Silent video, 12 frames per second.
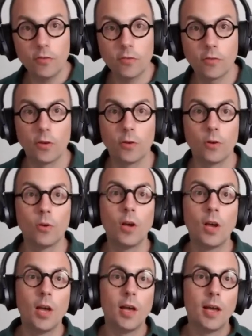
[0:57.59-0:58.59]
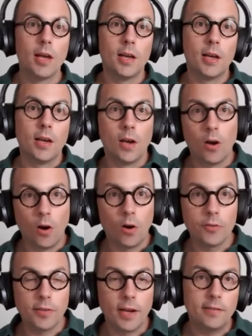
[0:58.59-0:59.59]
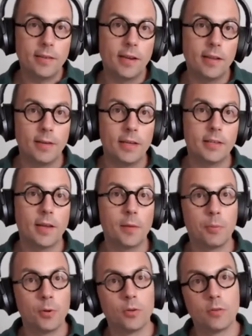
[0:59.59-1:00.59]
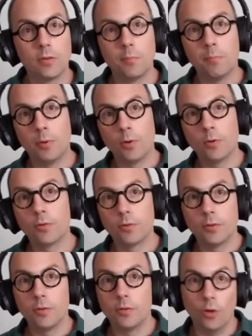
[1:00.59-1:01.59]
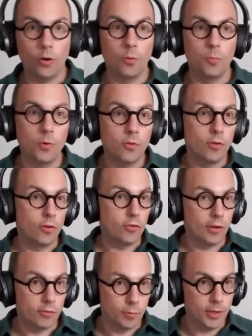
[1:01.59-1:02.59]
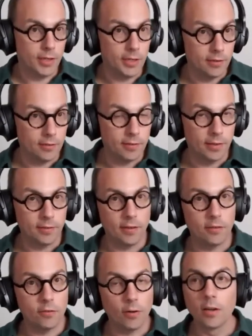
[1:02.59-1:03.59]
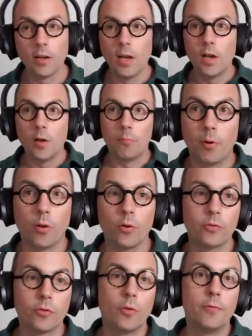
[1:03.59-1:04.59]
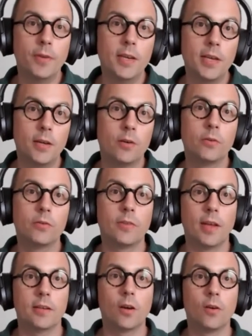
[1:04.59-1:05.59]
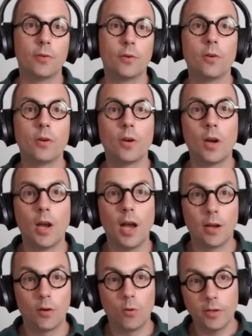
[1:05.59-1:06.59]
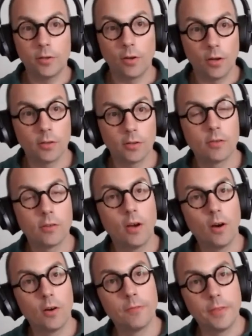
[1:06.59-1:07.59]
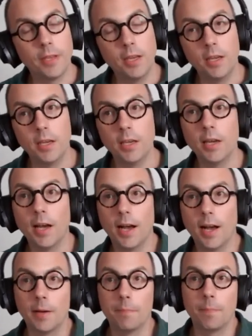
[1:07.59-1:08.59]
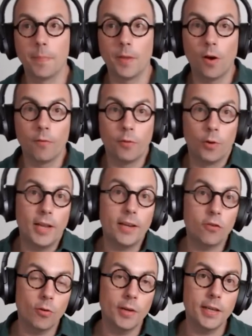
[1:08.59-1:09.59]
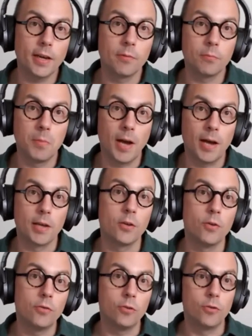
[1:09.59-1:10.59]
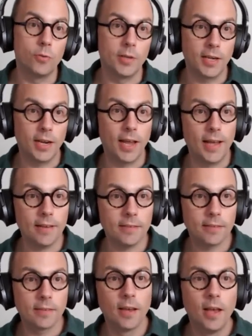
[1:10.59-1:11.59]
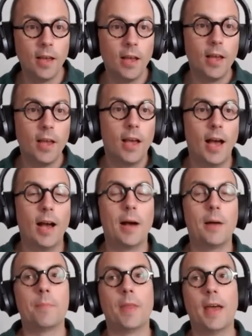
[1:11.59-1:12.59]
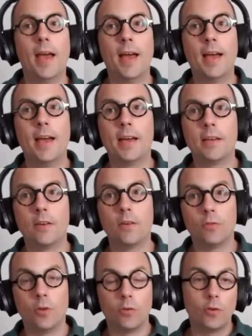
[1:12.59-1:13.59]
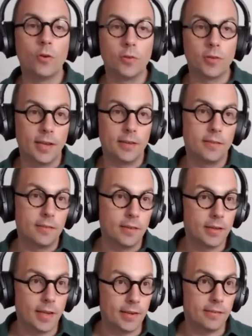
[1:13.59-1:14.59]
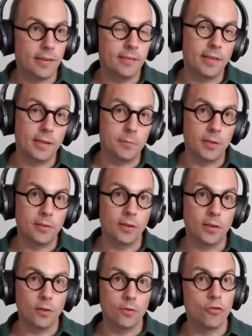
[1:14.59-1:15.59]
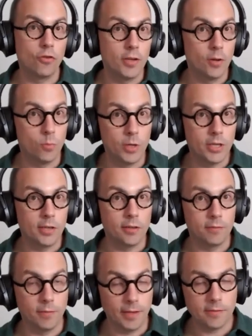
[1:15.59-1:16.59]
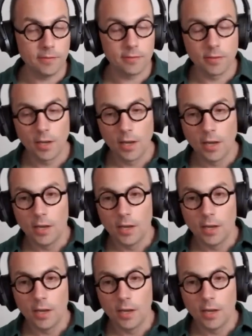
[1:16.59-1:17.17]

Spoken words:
So on Thales Elevate, I put both documents such as readings, etc., but also videos that cover quite a lot of the lecturing I used to do in class. And the student can access that material usually a week in advance.